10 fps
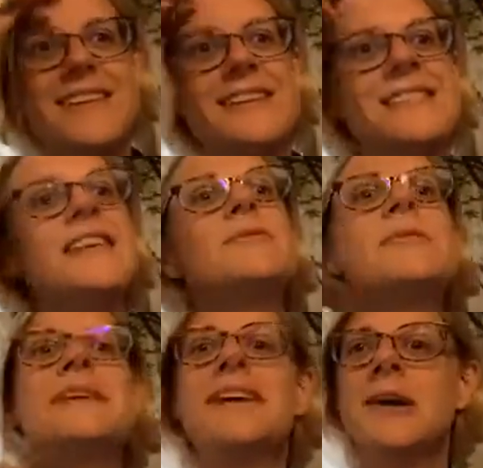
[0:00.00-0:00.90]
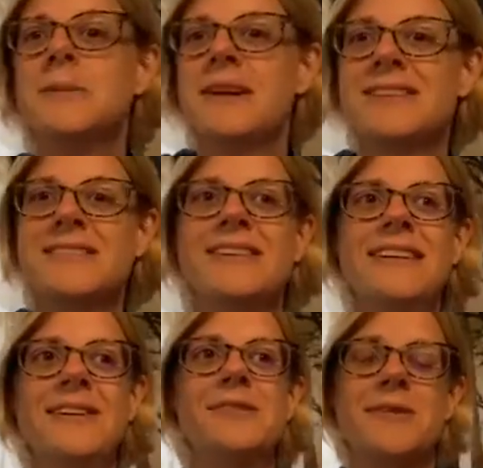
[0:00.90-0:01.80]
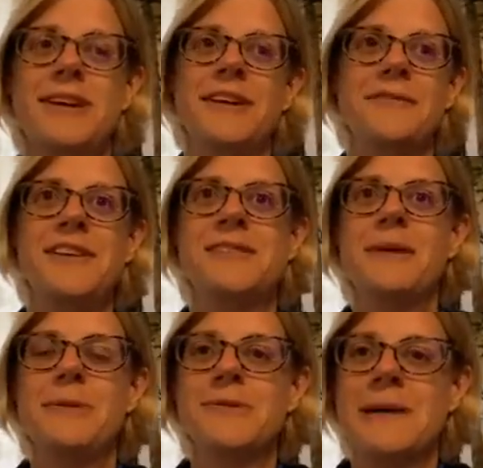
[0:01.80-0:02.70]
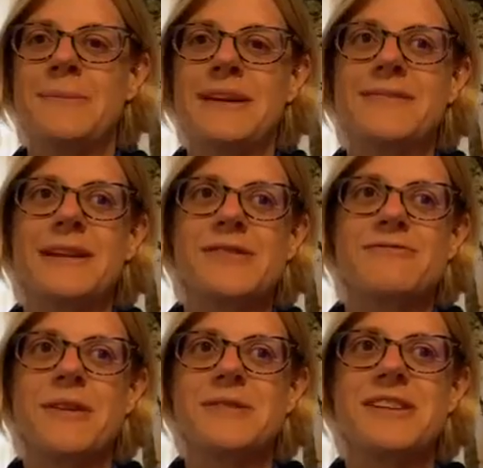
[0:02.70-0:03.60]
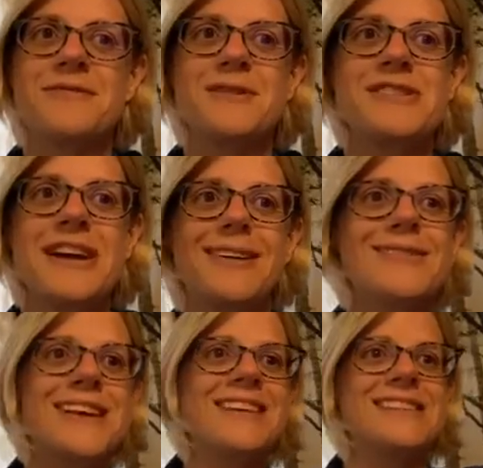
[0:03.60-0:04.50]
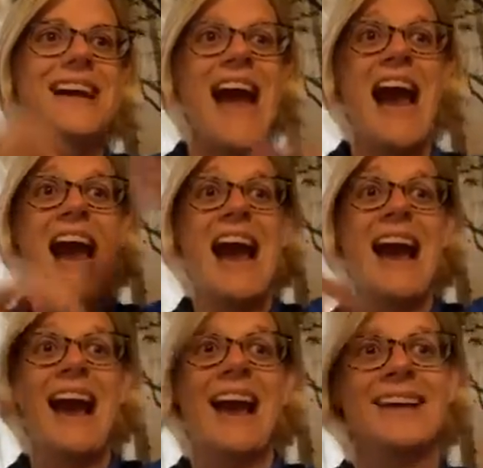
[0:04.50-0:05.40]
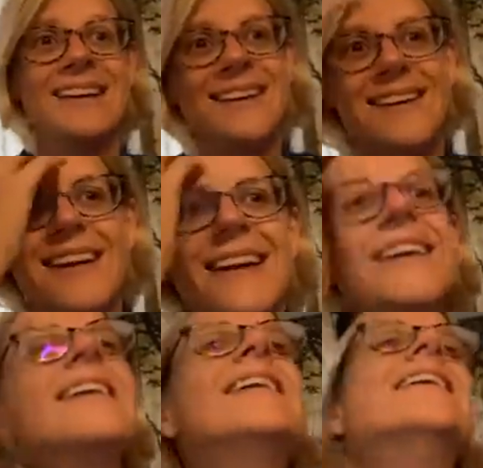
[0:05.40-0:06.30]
You can see the woman in Co-op last night was quite confused about what was happening when I was rummaging through the shelves like this. Right?